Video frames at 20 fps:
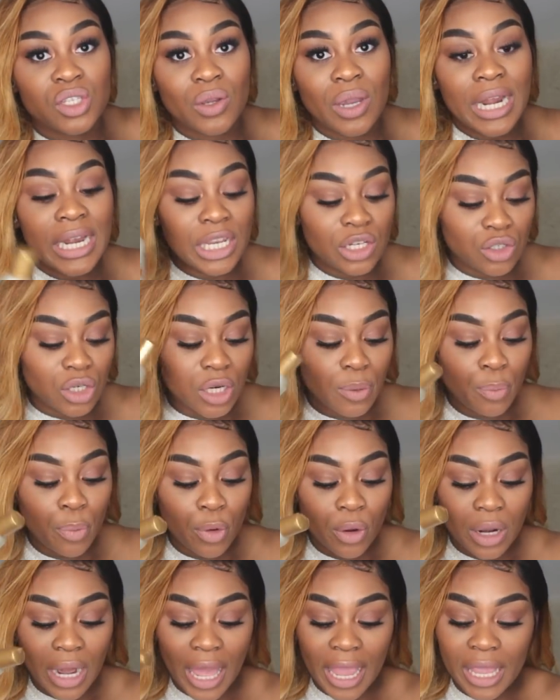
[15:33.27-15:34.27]
So I literally
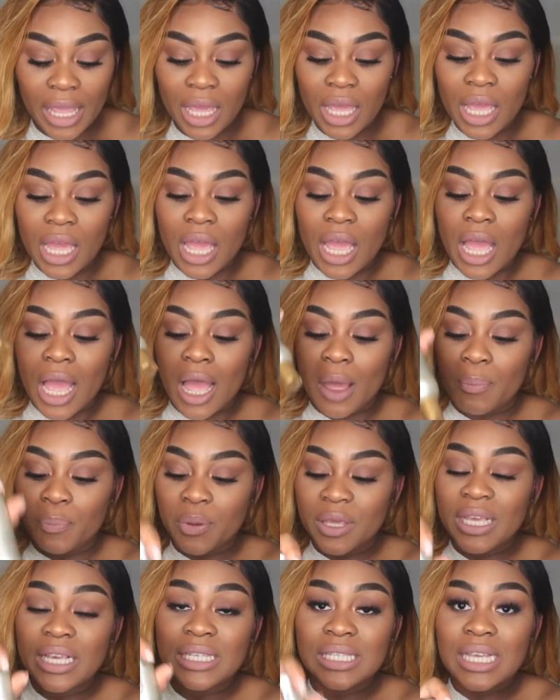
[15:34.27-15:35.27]
put like a
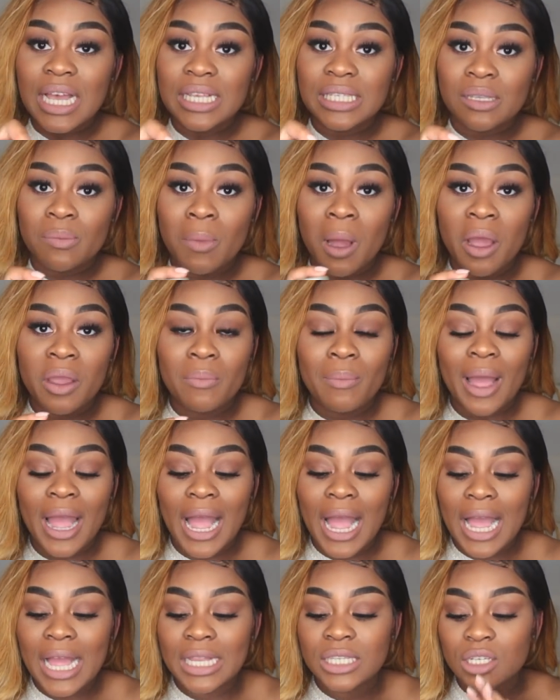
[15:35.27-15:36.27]
pea-sized amount in my
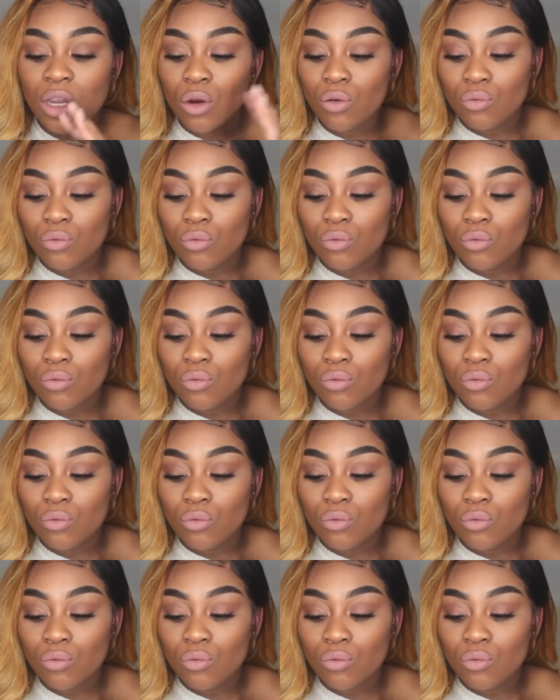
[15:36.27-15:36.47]
hand,